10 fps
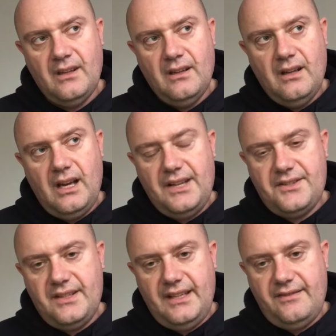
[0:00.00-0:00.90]

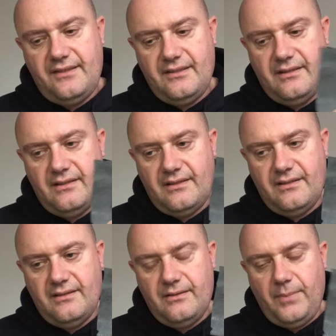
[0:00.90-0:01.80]
underneath
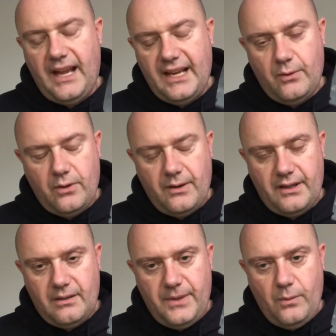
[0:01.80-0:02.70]
the blank where I'm going
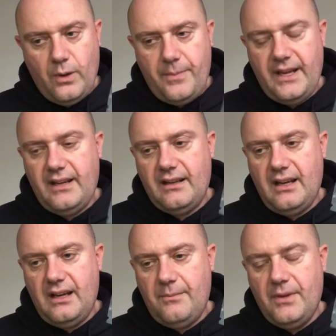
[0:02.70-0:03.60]
to be whipping.
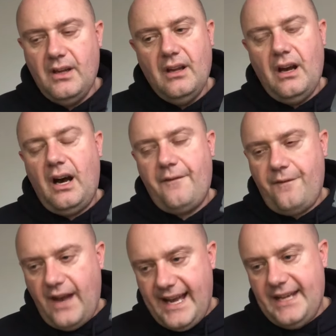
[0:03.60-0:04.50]
I
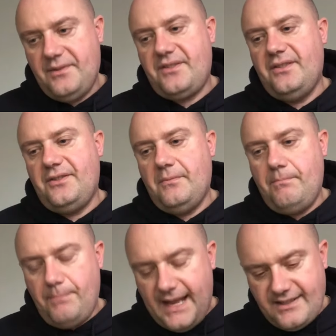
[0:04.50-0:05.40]
found that the
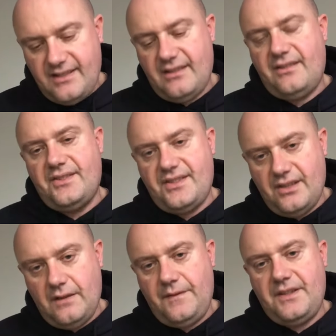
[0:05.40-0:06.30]
better the
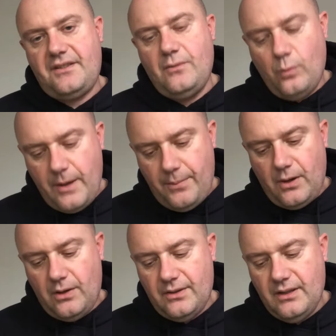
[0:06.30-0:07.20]
surface to whip
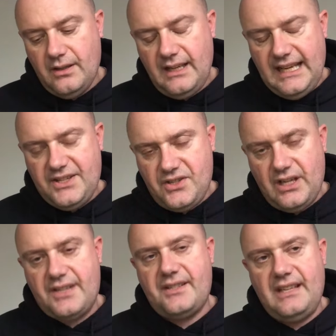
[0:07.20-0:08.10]
on, it's
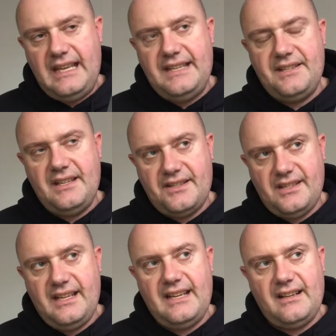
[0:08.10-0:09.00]
just easier to
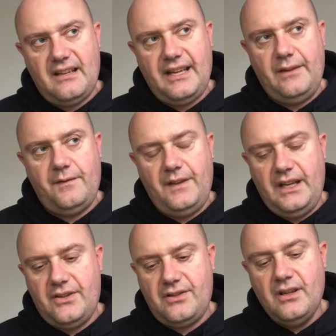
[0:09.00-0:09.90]
get a clean
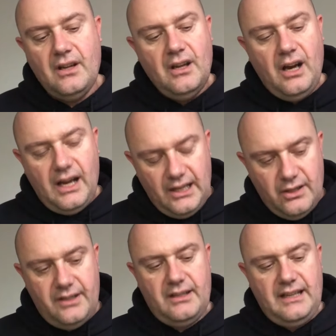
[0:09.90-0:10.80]
finish. I
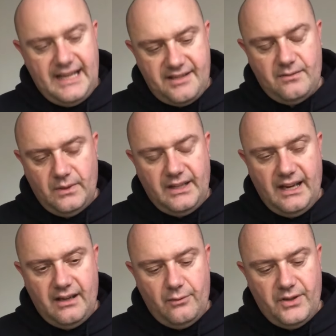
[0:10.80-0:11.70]
learned a lesson with that.
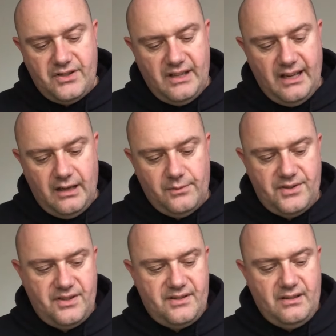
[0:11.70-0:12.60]
Originally I was
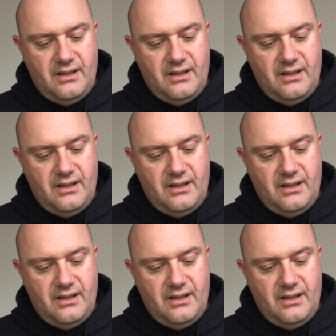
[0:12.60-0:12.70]
just like,